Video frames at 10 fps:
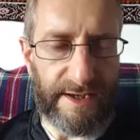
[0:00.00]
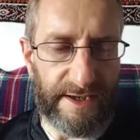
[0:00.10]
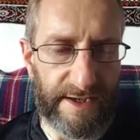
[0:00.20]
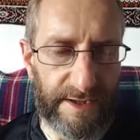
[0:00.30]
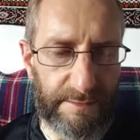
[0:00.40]

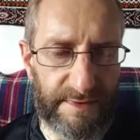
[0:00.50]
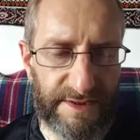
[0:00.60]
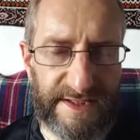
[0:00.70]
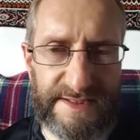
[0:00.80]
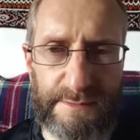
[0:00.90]
And
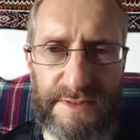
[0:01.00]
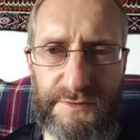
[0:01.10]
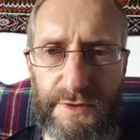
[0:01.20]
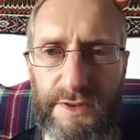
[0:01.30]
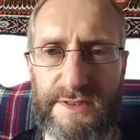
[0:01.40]
they seem to
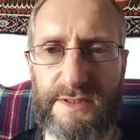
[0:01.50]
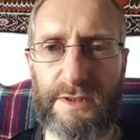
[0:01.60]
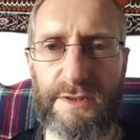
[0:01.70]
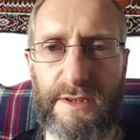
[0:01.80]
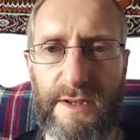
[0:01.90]
focus
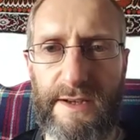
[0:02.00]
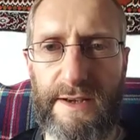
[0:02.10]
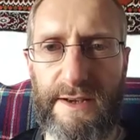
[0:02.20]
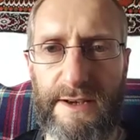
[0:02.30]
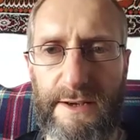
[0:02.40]
on
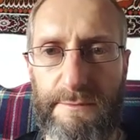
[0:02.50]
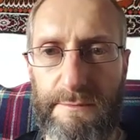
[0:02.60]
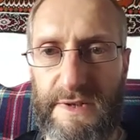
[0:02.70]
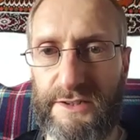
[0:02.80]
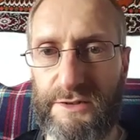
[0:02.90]

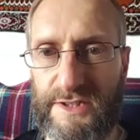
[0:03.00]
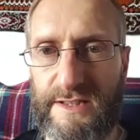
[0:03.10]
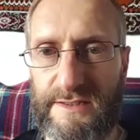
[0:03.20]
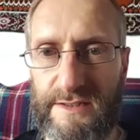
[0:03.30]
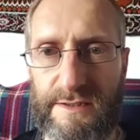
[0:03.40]
Michael
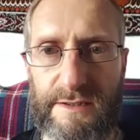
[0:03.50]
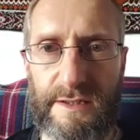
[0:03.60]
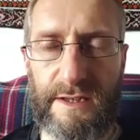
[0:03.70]
Jackson.